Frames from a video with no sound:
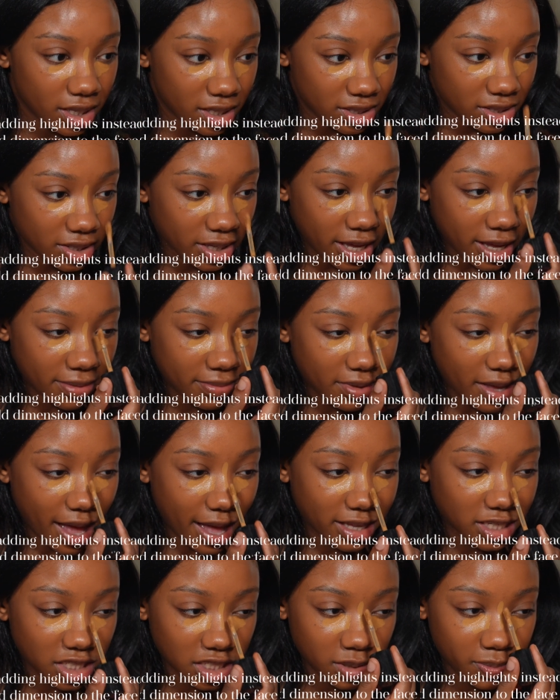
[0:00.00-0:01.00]
So yeah,
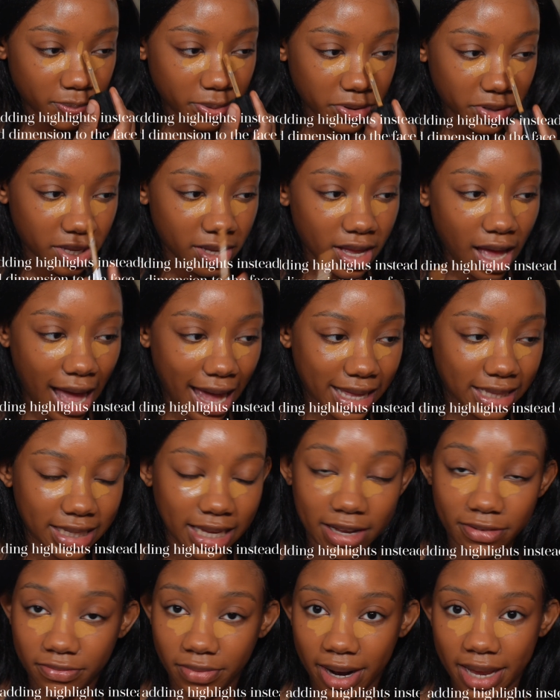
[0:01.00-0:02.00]
I just put
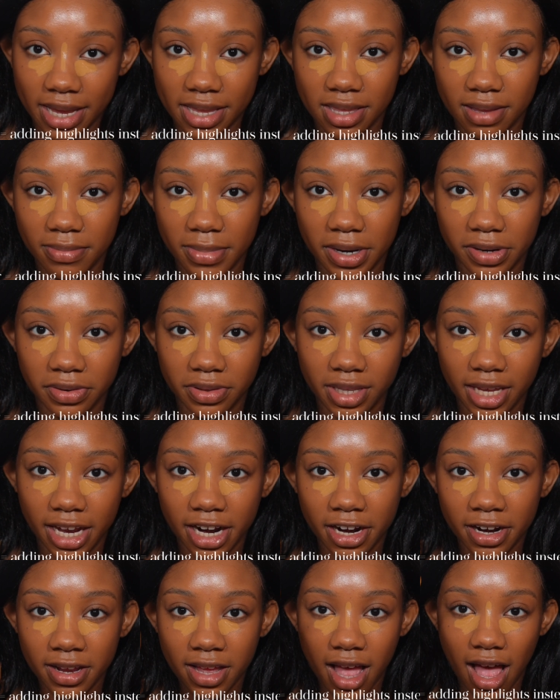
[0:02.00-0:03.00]
highlight right in the middle
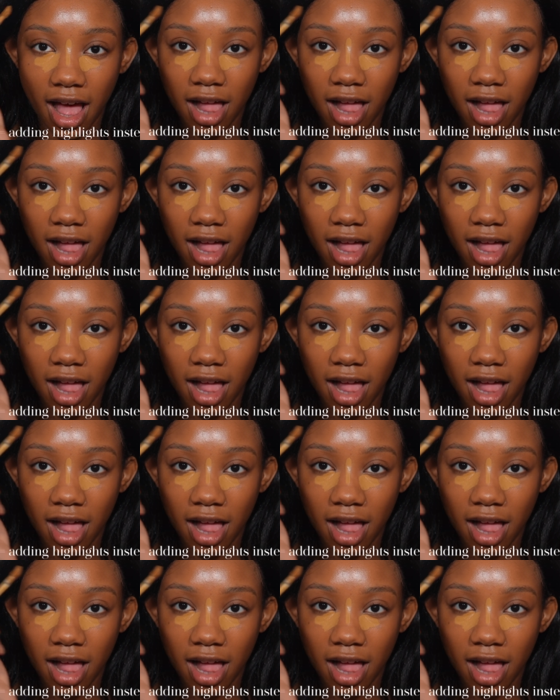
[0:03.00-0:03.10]
there.